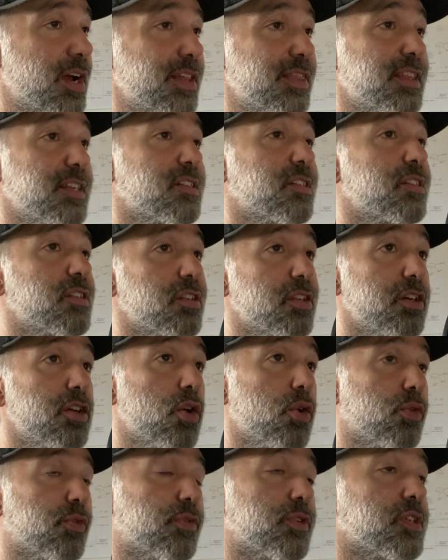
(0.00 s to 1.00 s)
this is the
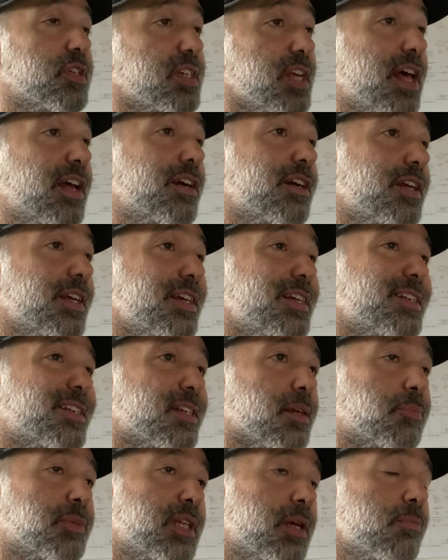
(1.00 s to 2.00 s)
note for Saturday,
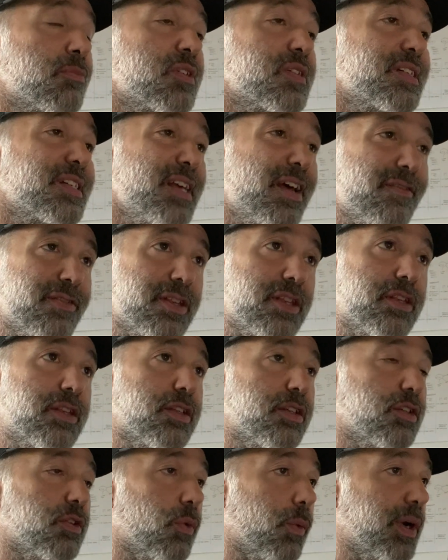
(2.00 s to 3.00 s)
September 7th,
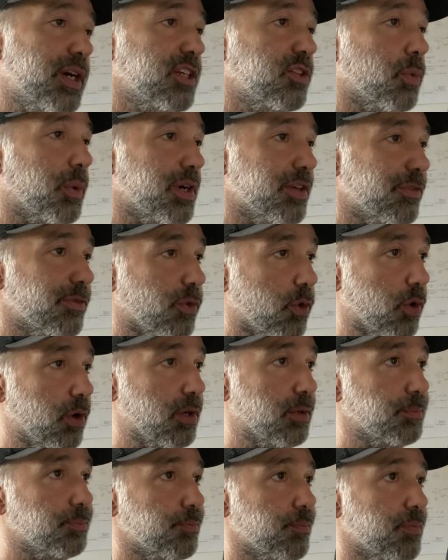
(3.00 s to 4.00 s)
2024.
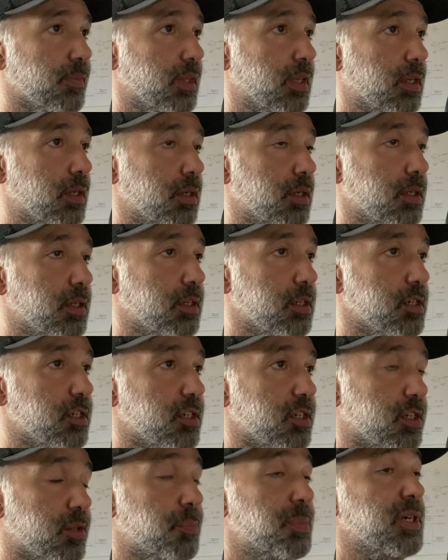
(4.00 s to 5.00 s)

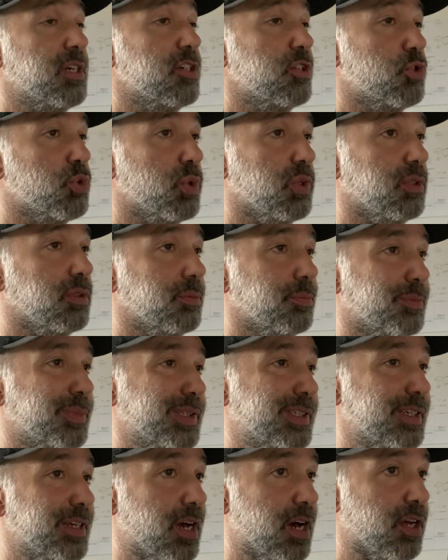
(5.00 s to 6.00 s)
Spiritual
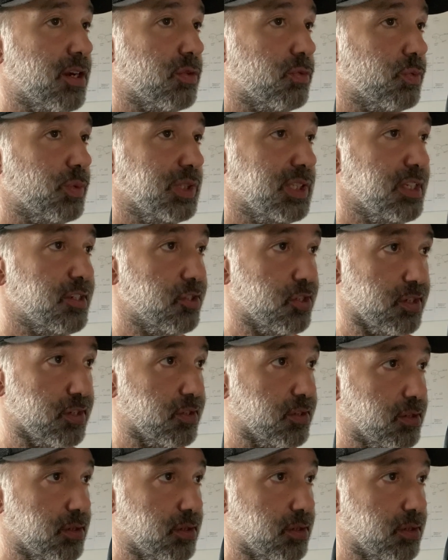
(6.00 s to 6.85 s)
but not religious.